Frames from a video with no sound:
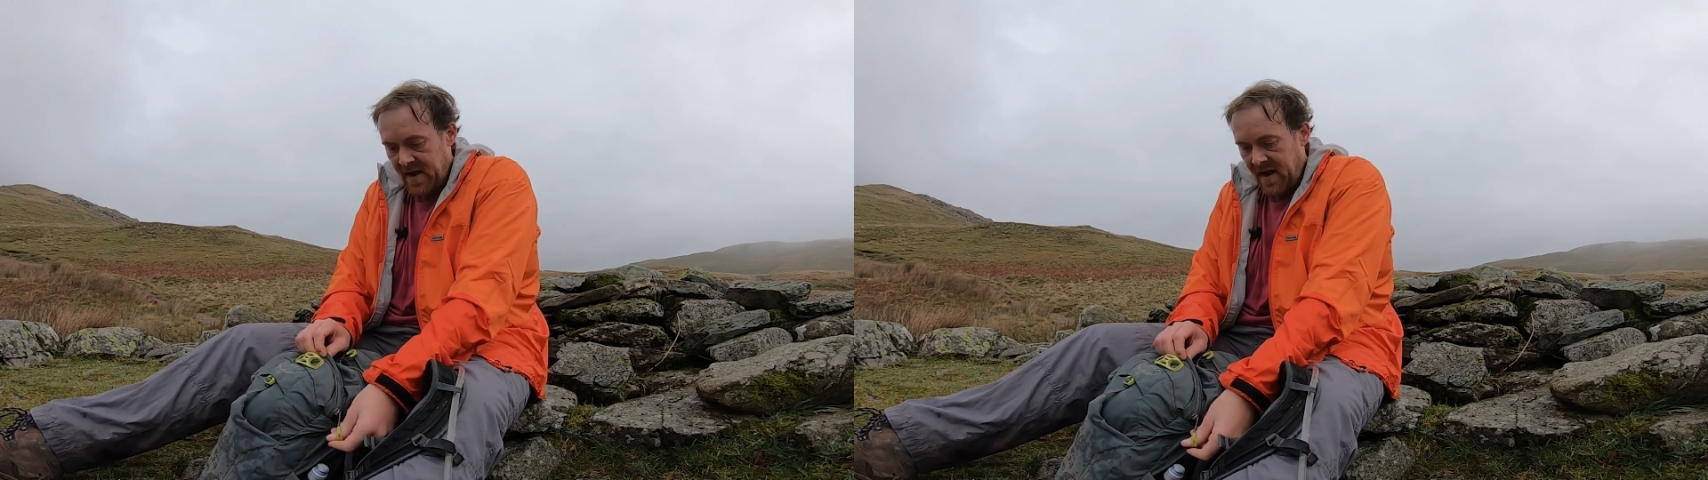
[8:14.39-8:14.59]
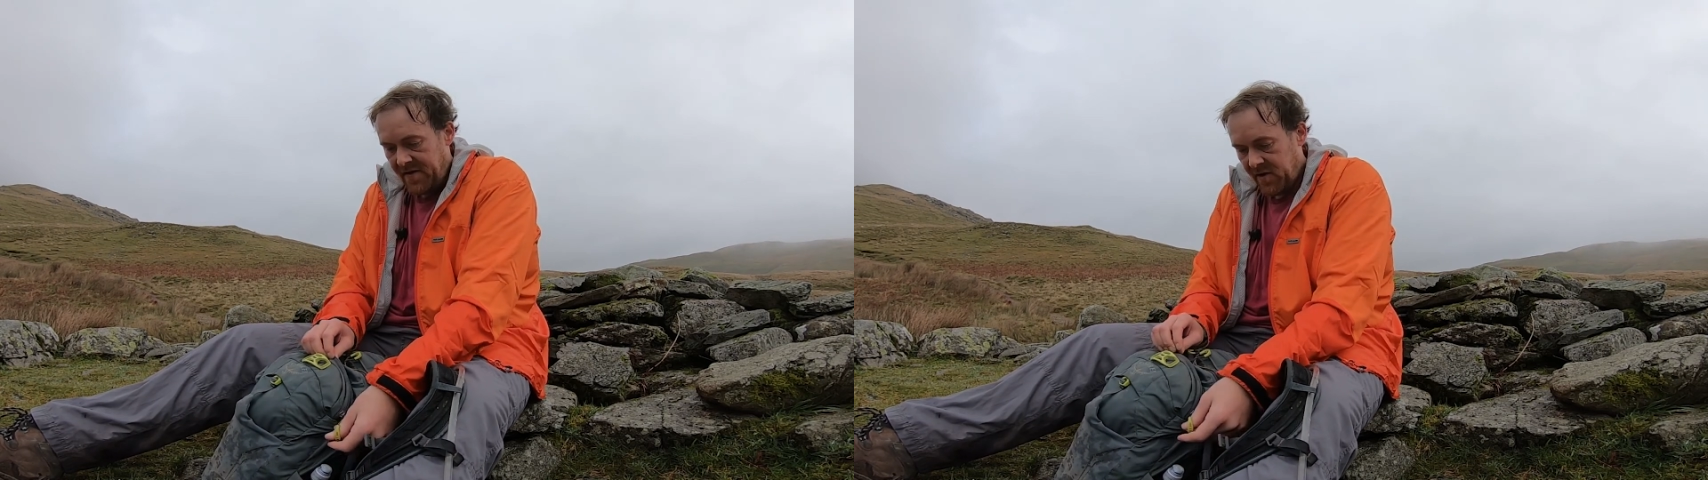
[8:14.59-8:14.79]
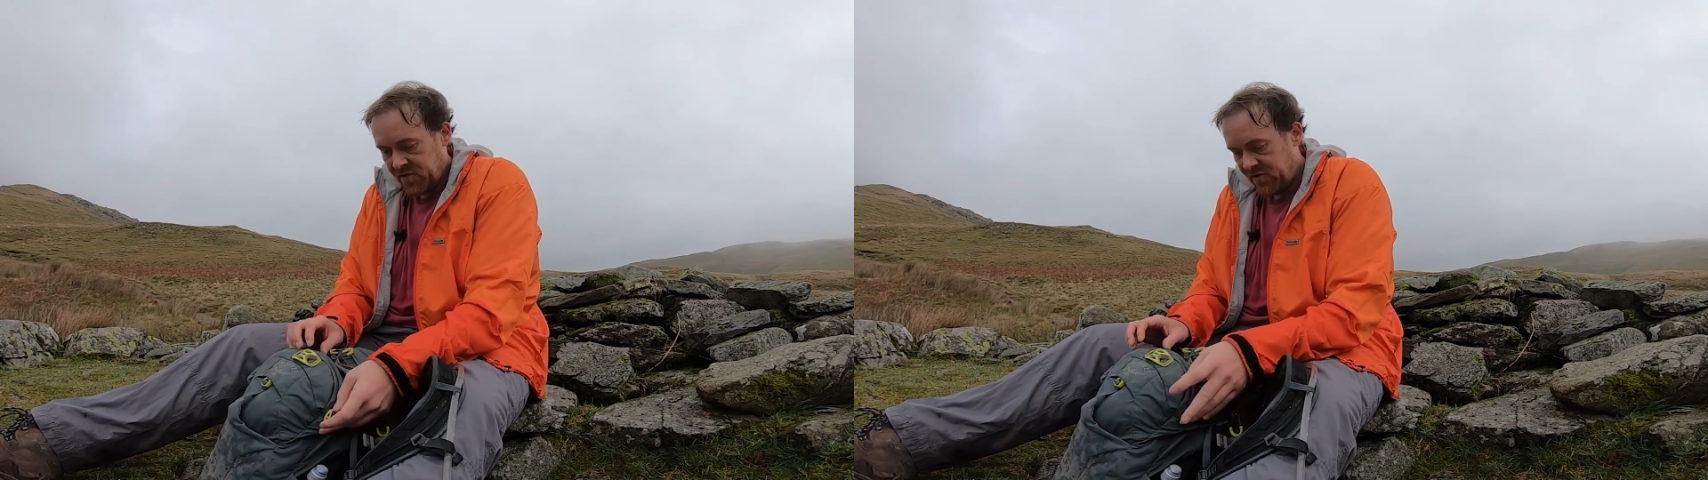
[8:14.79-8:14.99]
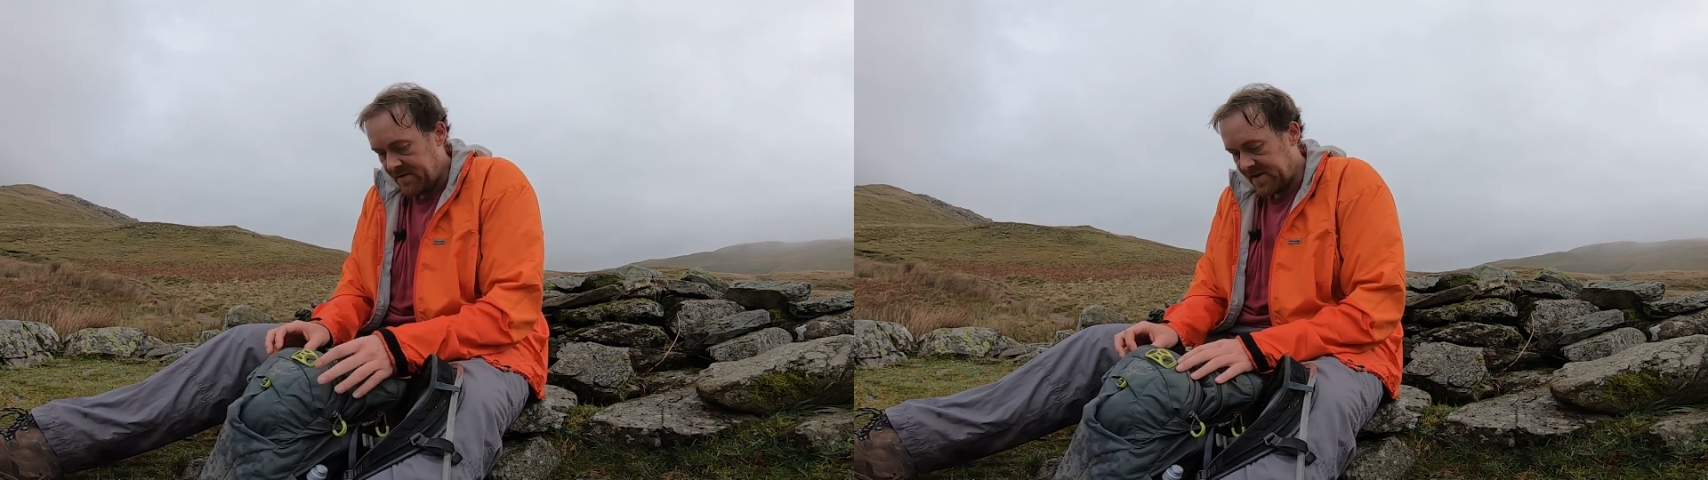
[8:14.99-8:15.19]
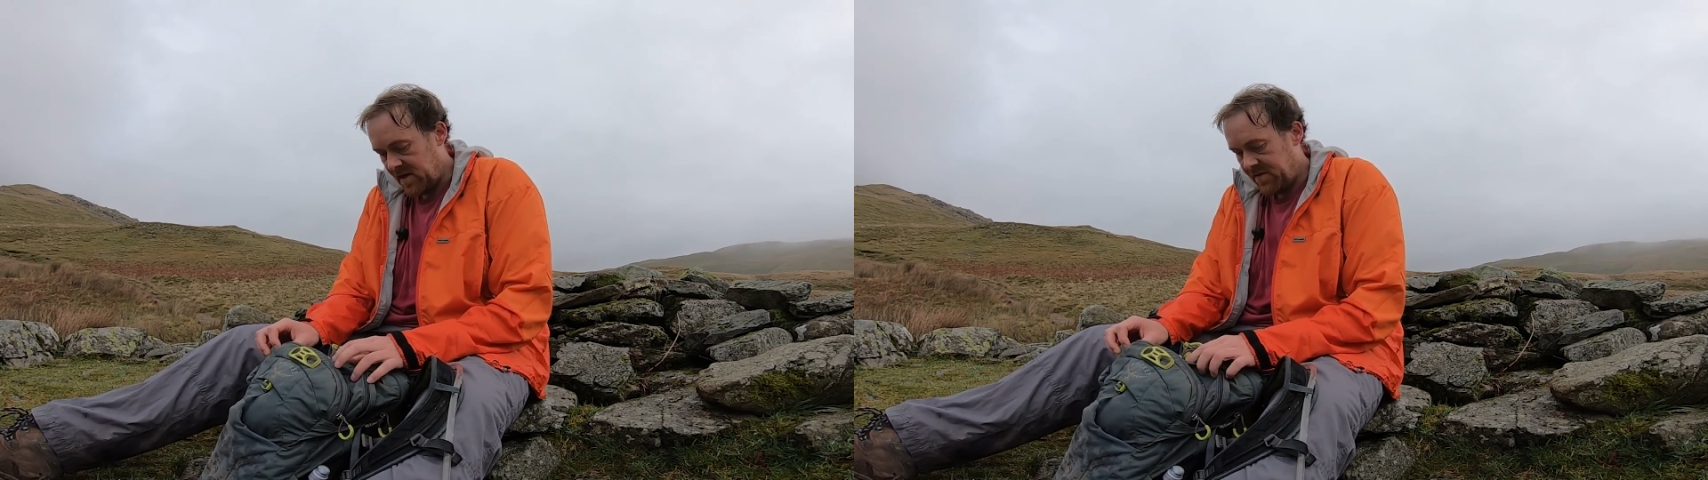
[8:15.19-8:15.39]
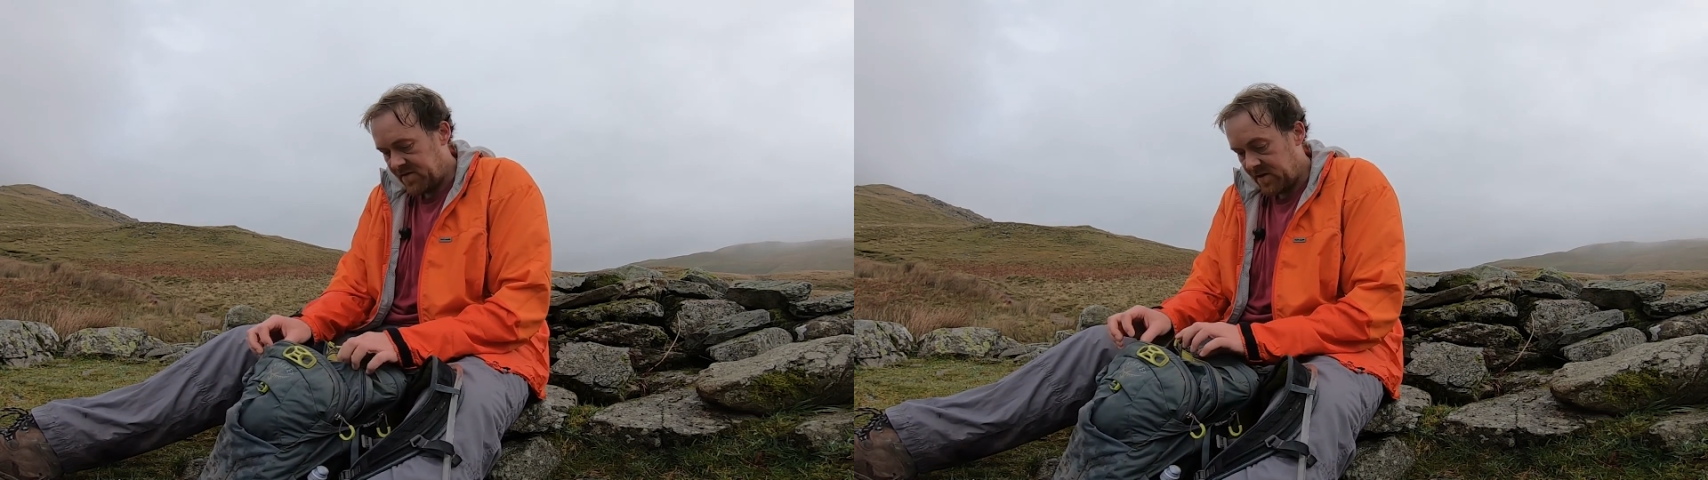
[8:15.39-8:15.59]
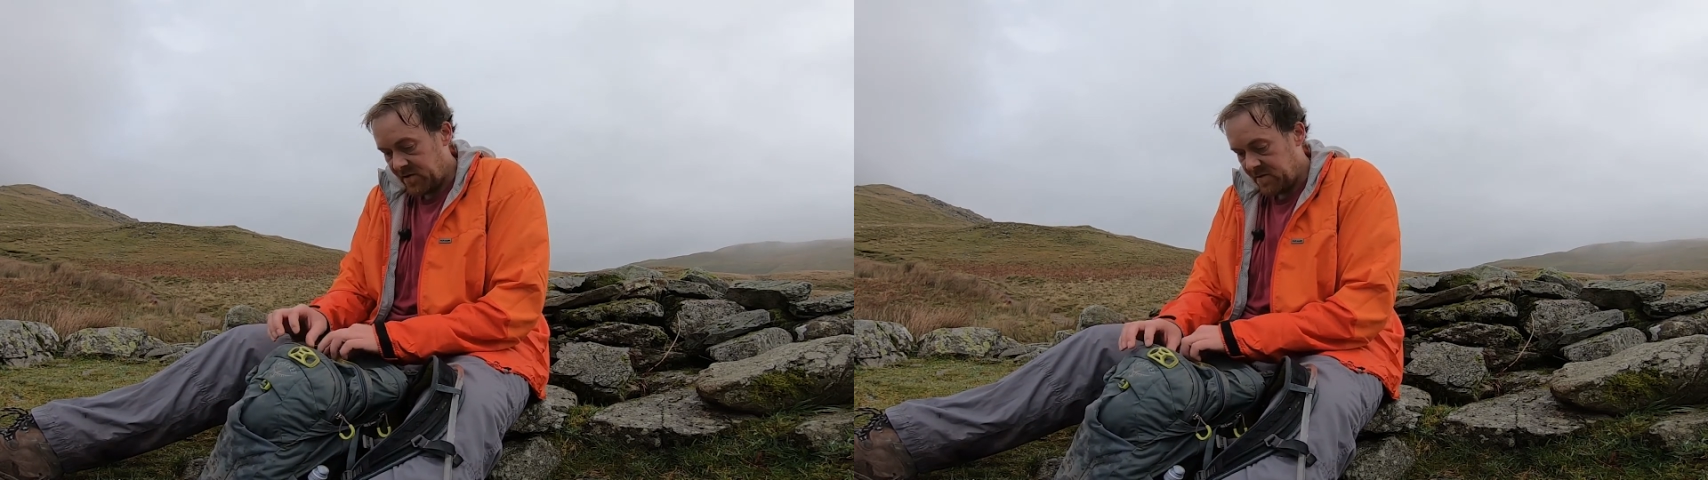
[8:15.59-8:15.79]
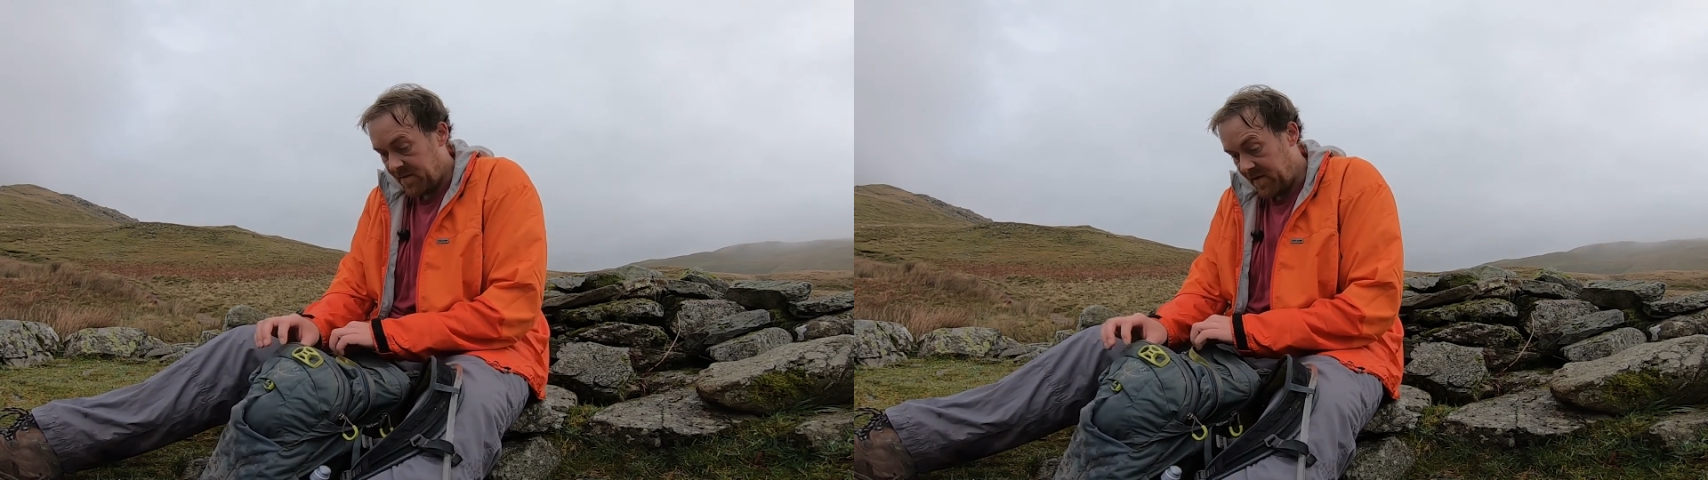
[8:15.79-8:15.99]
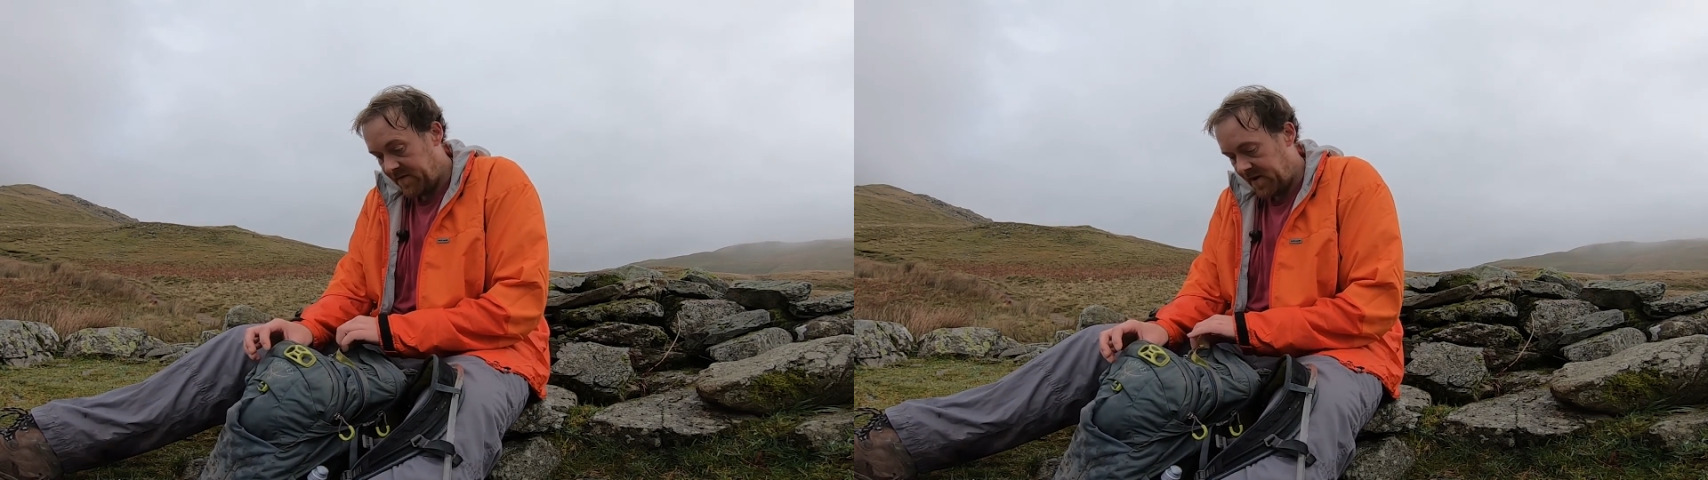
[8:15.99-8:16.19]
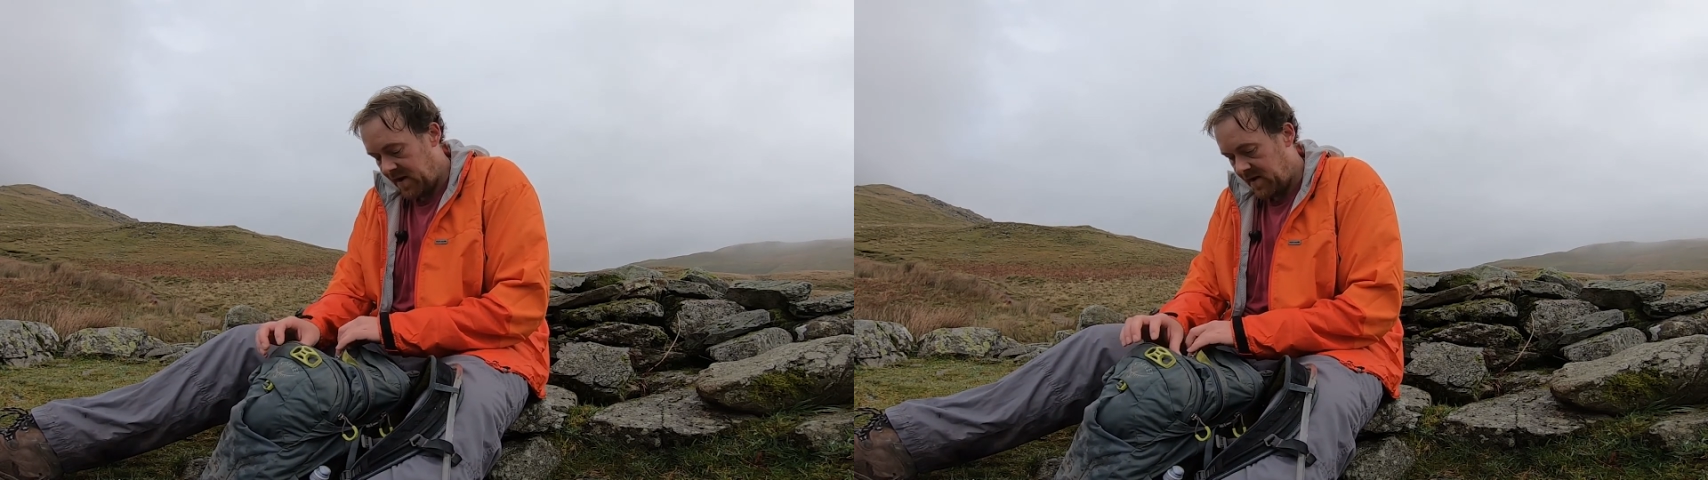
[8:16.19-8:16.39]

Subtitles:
I thought I'd treat myself because it was my birthday